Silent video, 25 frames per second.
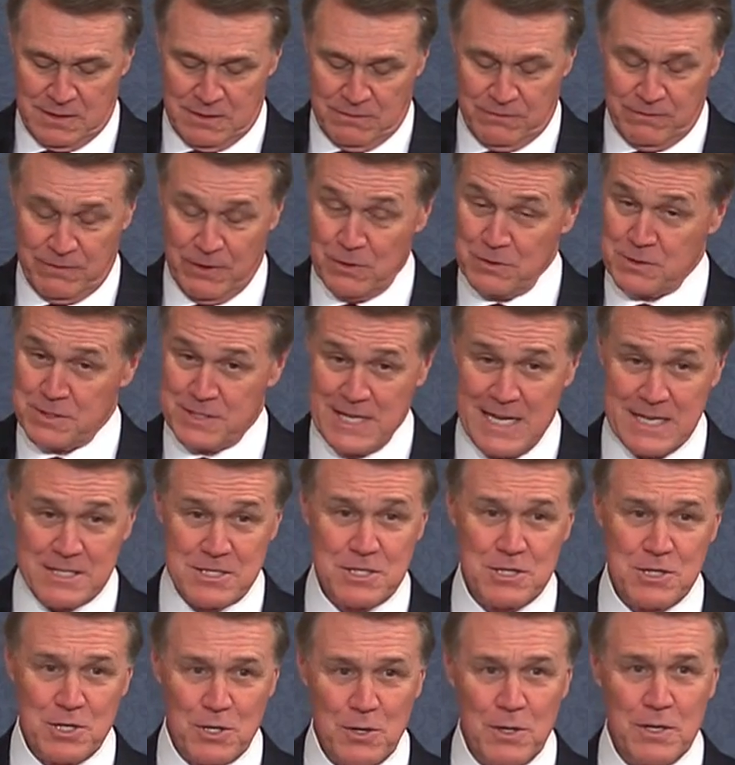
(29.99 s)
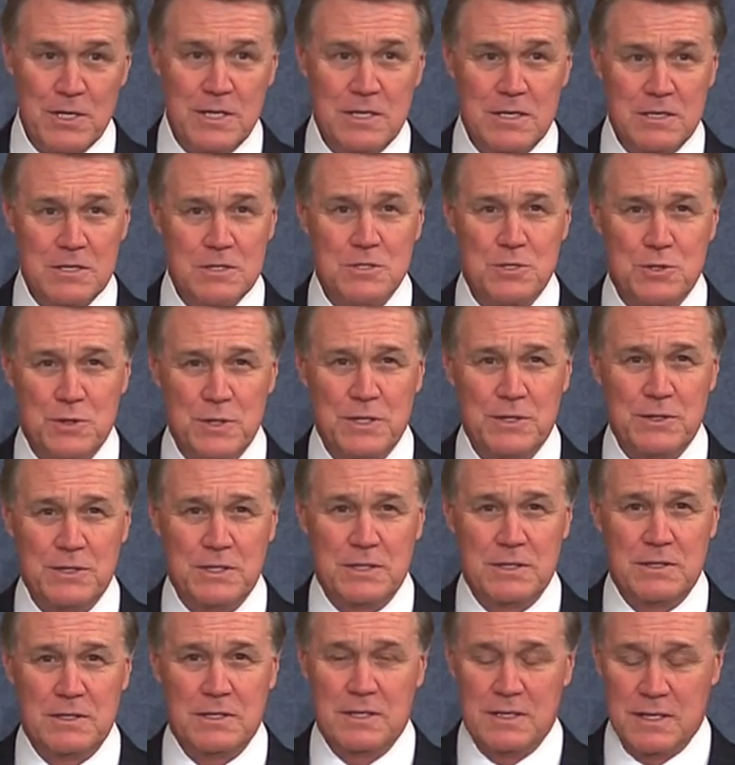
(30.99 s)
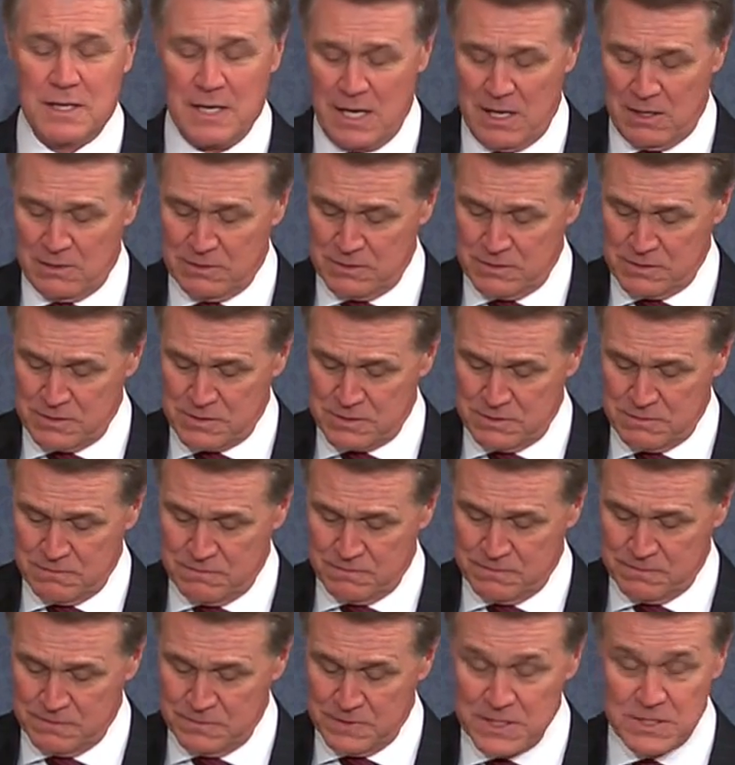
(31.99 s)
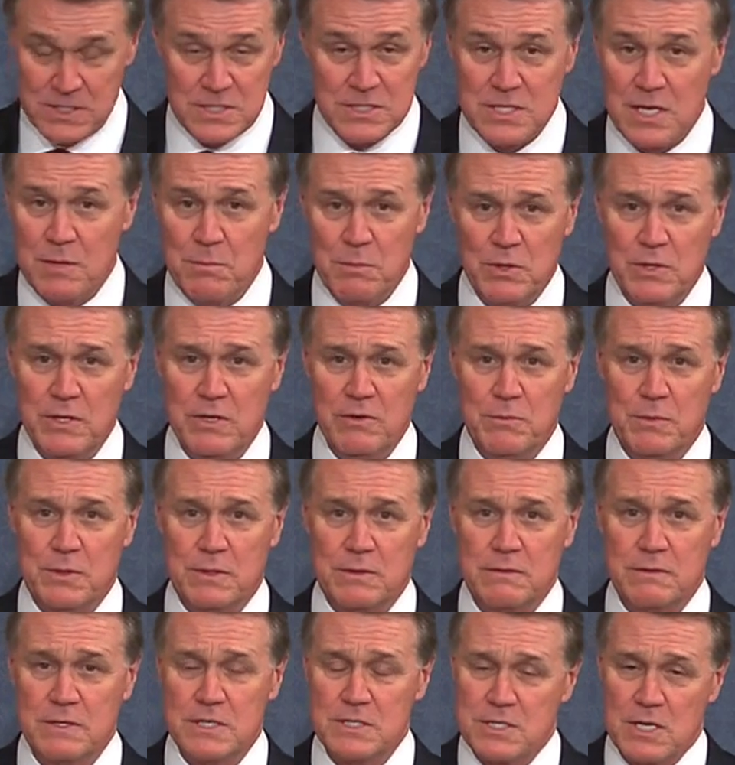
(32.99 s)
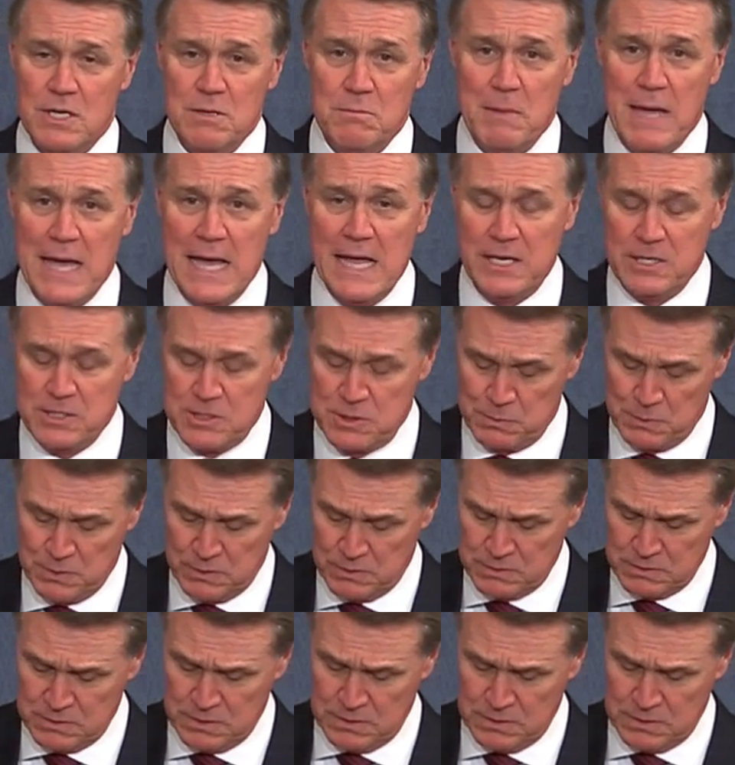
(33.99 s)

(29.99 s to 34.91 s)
Folks, that's $30 trillion. This is unbelievable. It's unmanageable.